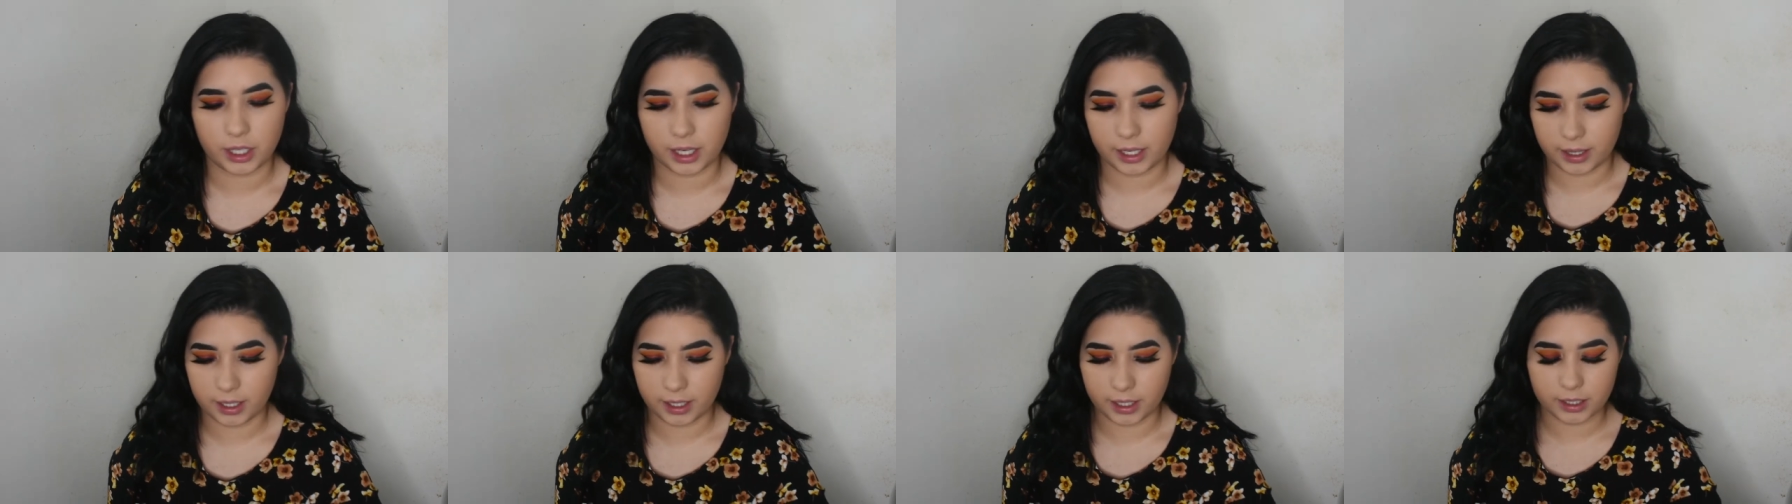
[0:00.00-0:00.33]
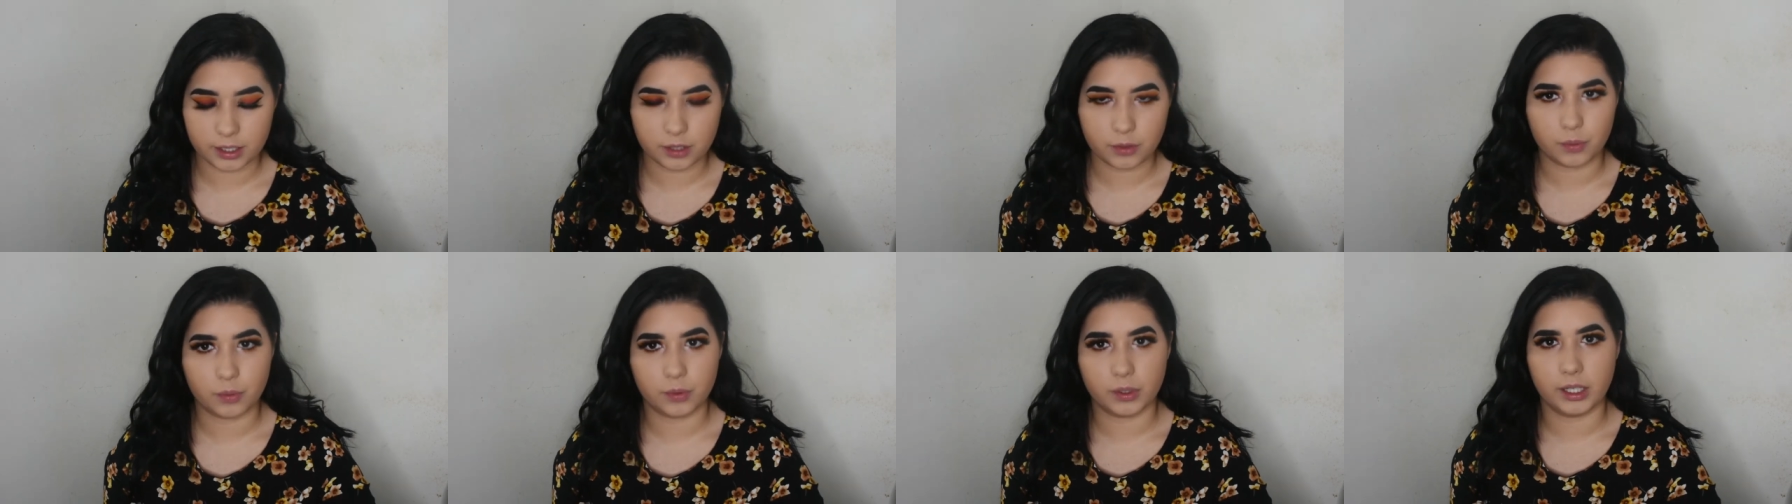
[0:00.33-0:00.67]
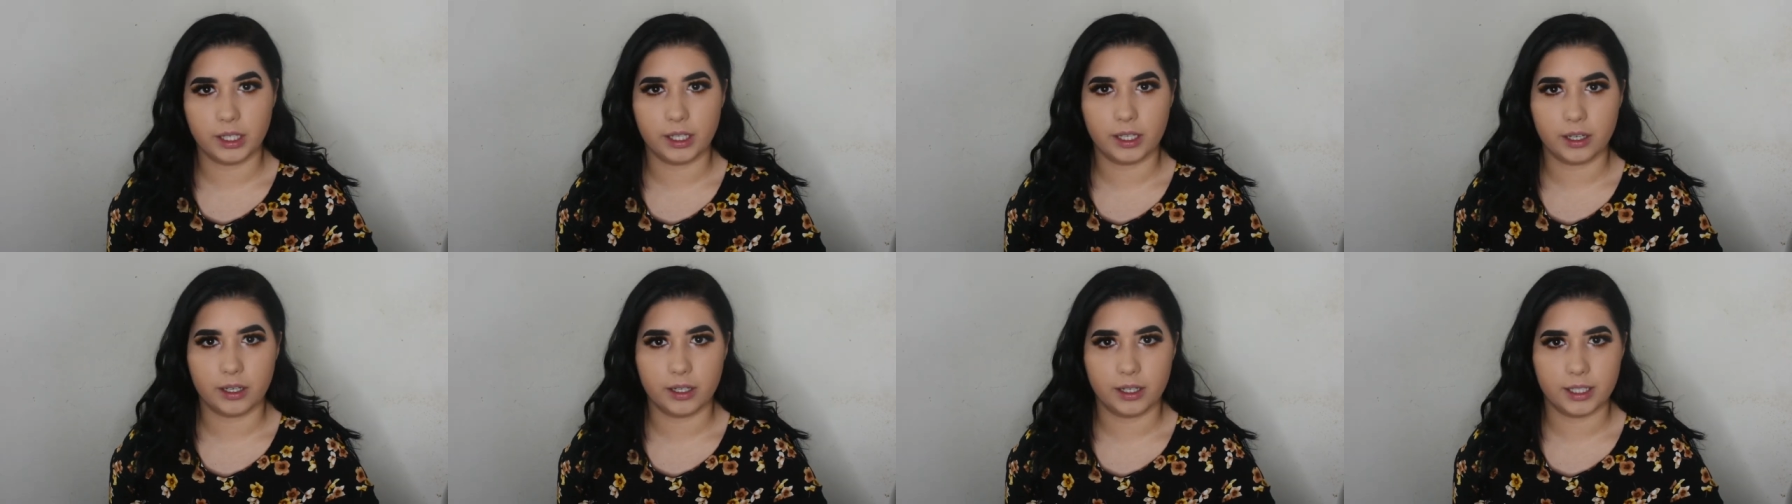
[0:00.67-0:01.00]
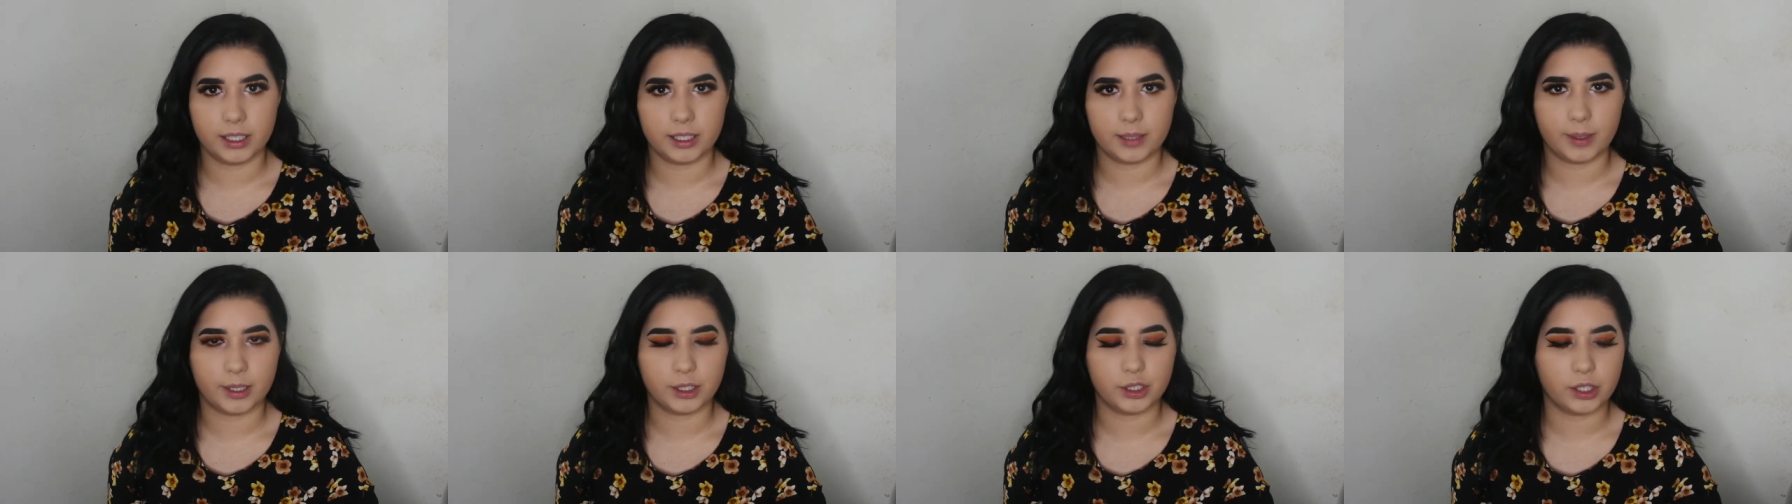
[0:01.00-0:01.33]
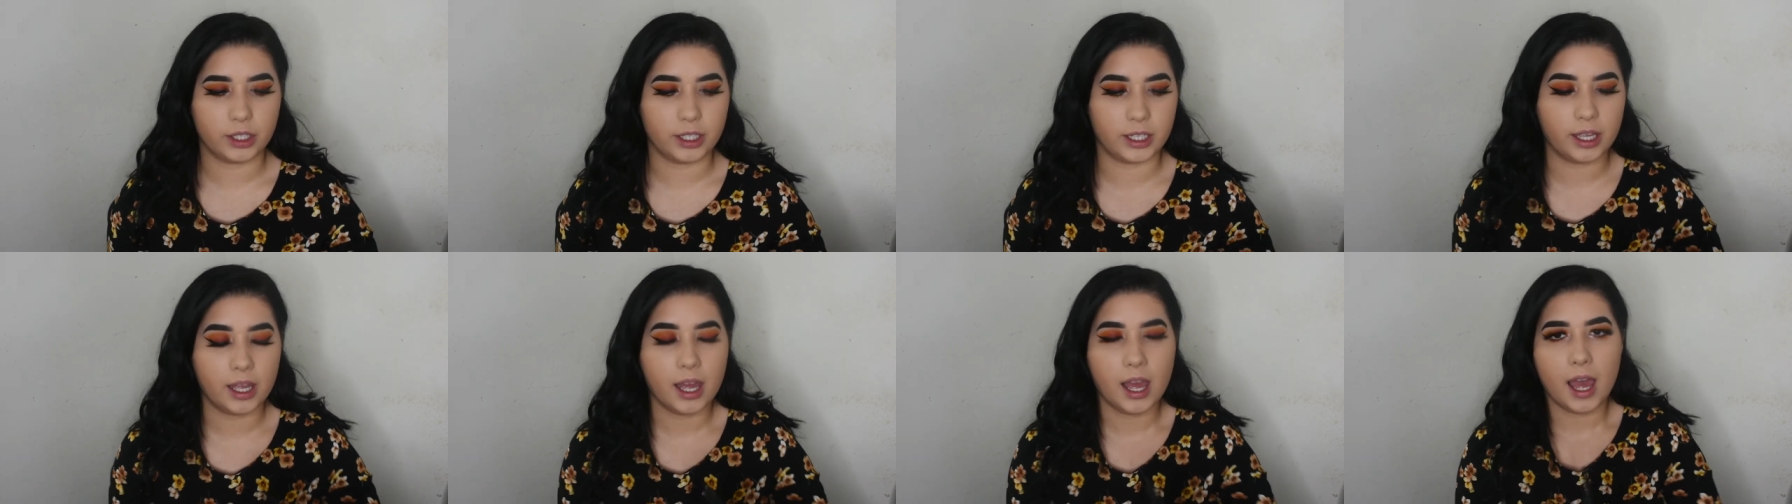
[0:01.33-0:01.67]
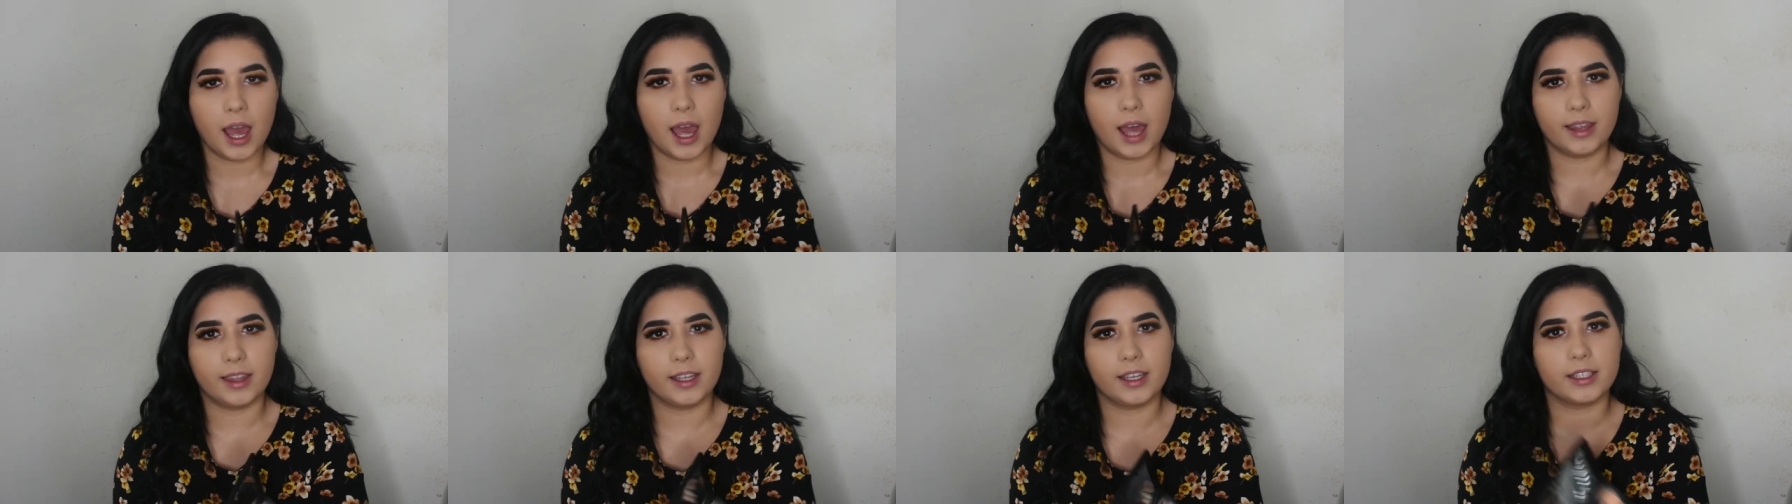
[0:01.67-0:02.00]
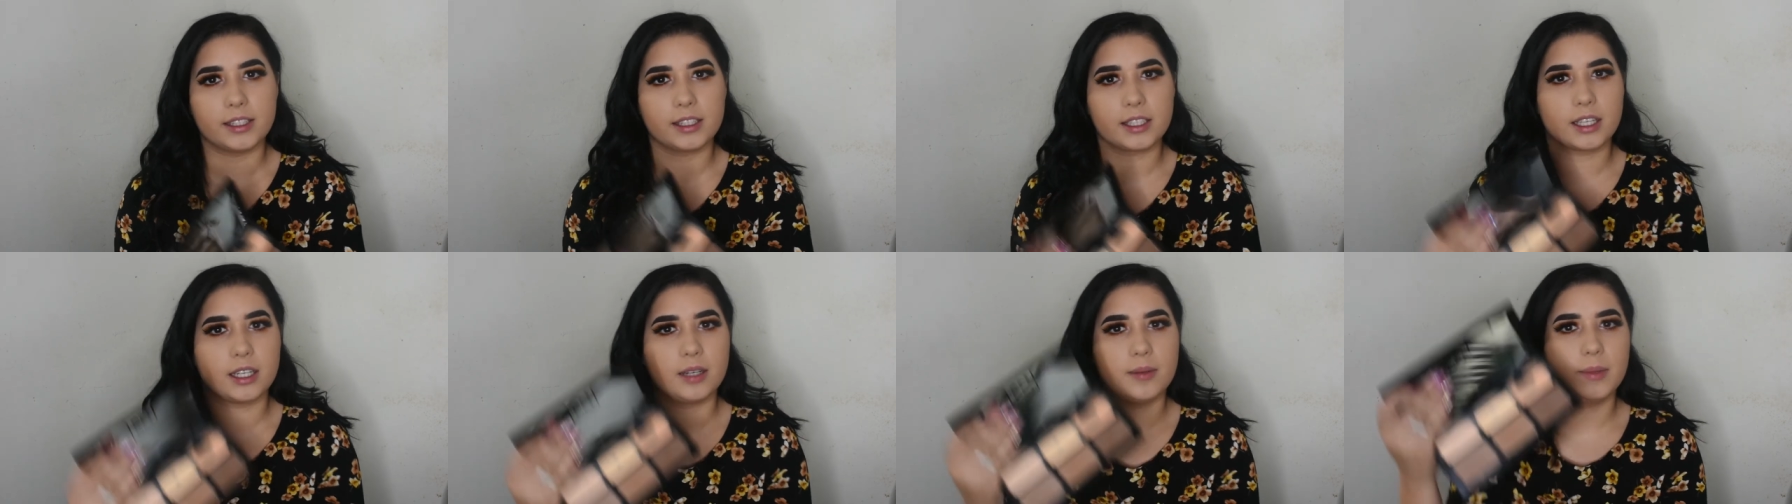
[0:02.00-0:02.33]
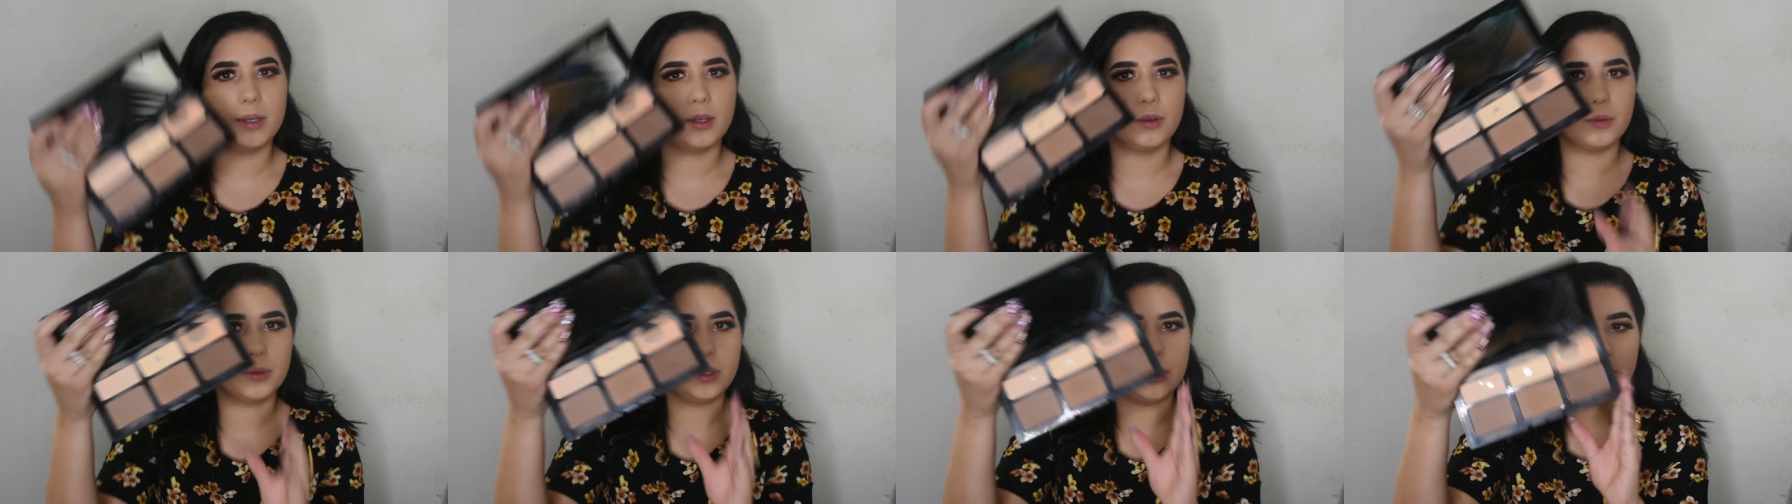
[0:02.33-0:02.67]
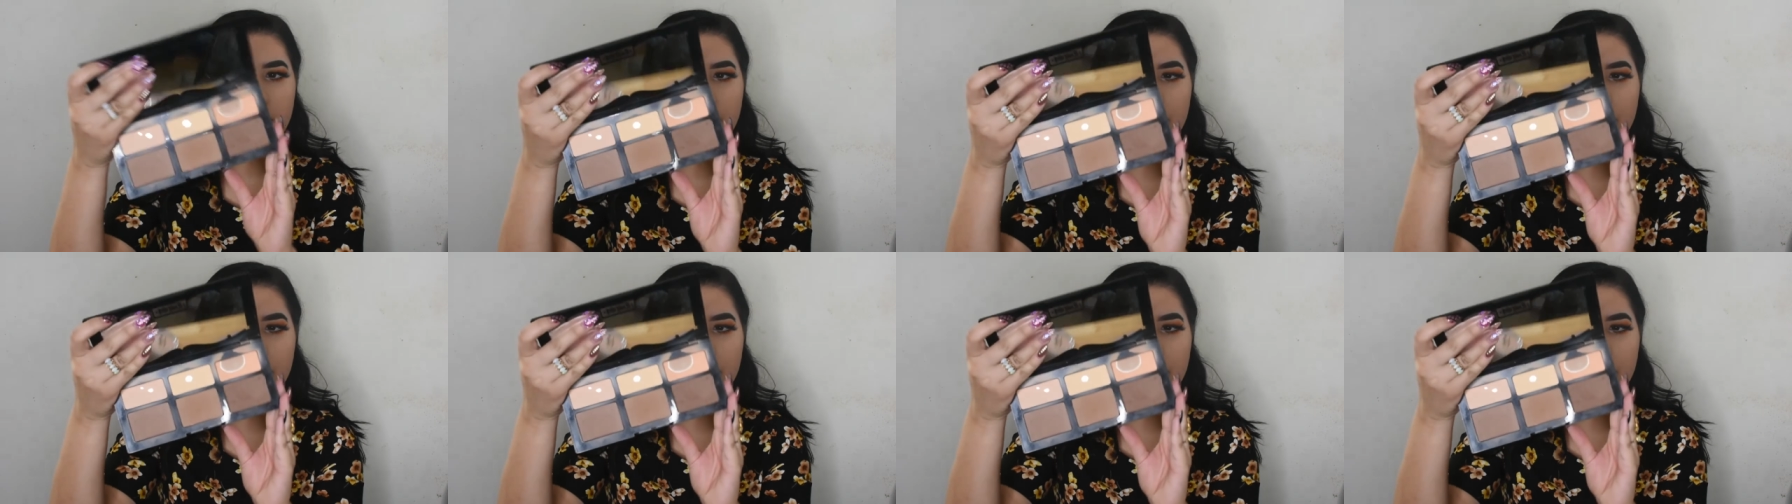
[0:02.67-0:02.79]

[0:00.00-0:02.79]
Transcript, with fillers: I think it's really good, especially, I think it's going to be really